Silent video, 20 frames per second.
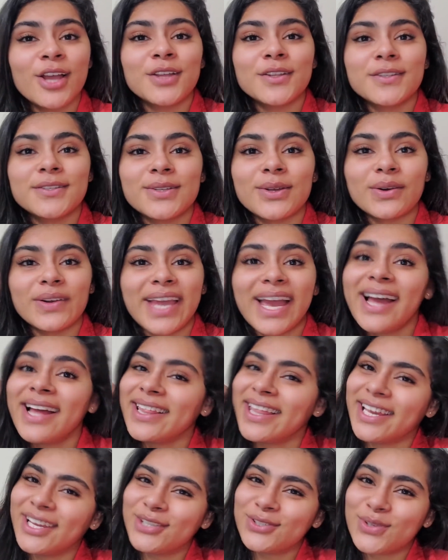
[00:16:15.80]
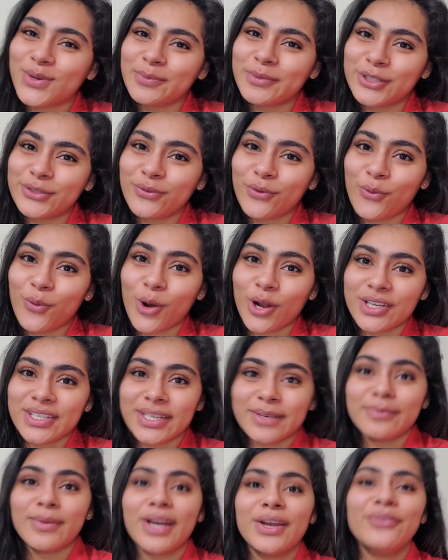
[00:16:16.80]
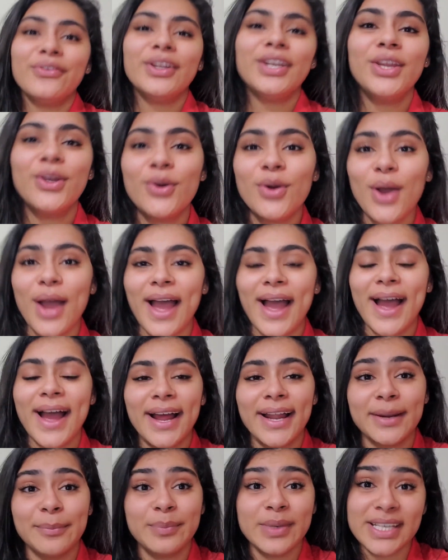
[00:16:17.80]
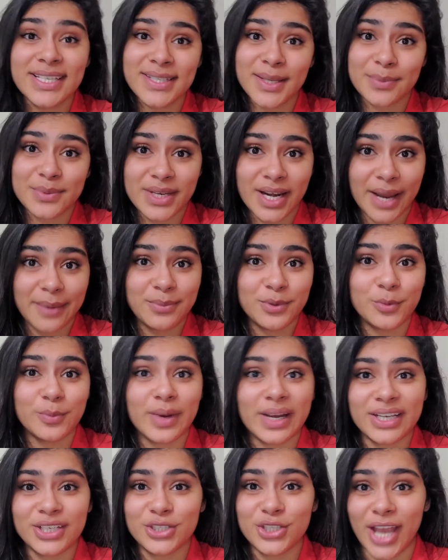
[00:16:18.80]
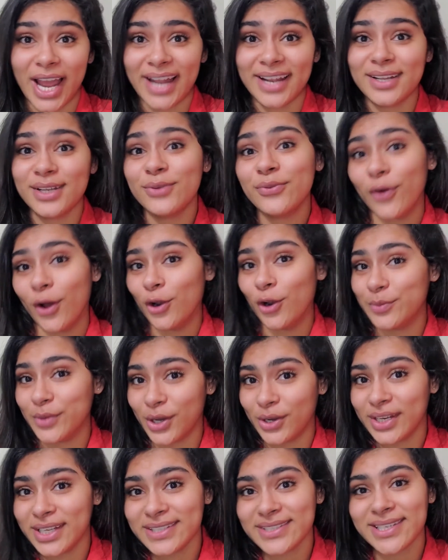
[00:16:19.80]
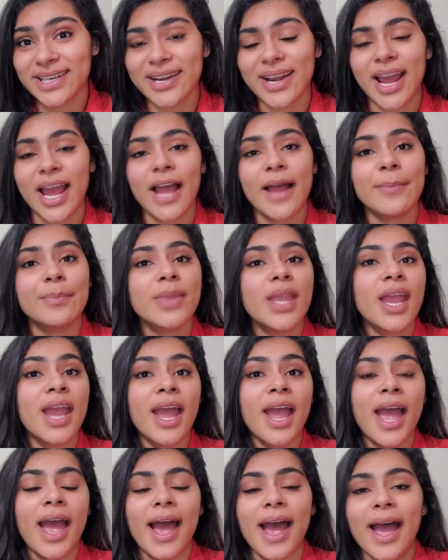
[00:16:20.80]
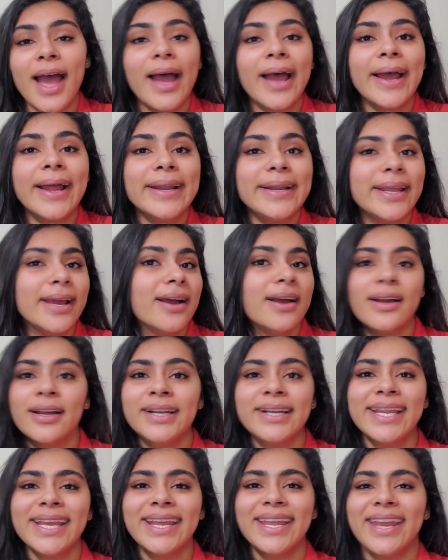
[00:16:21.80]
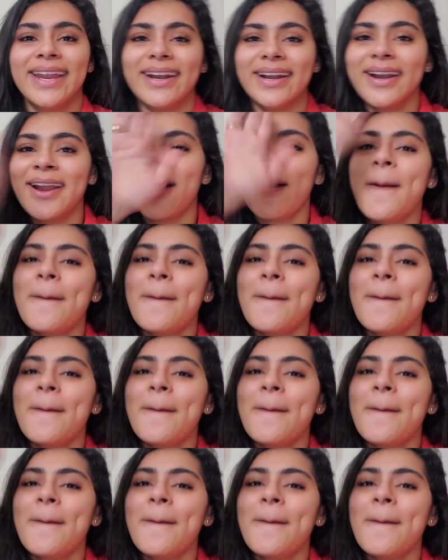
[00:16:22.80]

So yeah, thank you so much for watching my video, and please subscribe to my channel, follow me on Instagram, and take care.